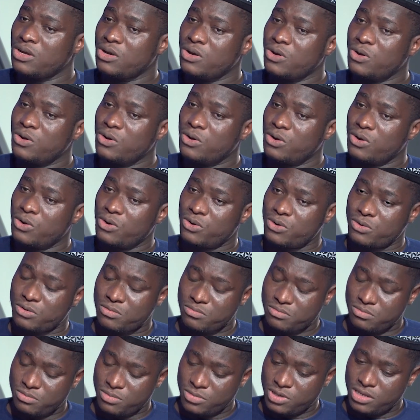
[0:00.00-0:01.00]
or
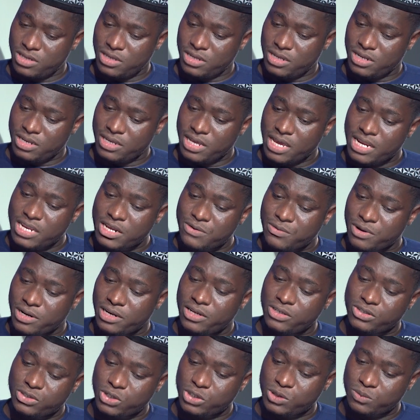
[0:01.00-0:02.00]

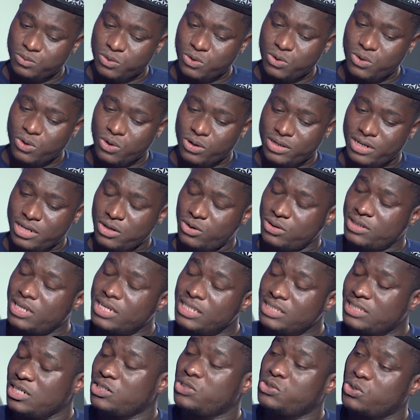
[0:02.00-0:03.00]
the
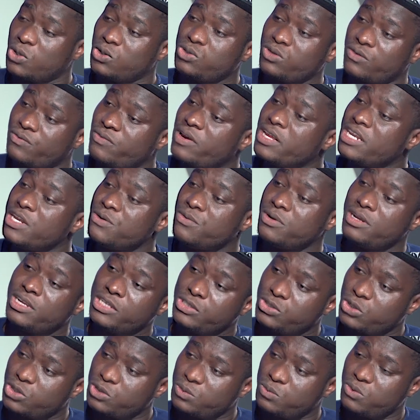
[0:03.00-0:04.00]
authentic source of any
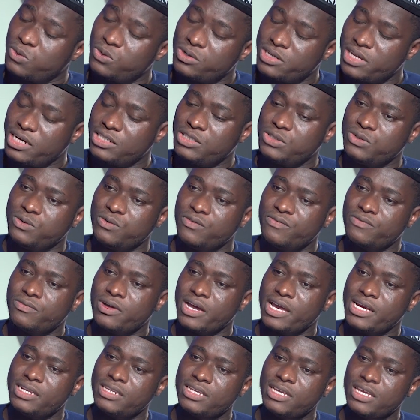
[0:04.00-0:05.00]
religious book that you
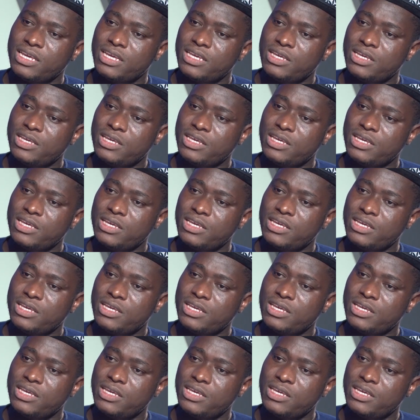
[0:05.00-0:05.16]
find,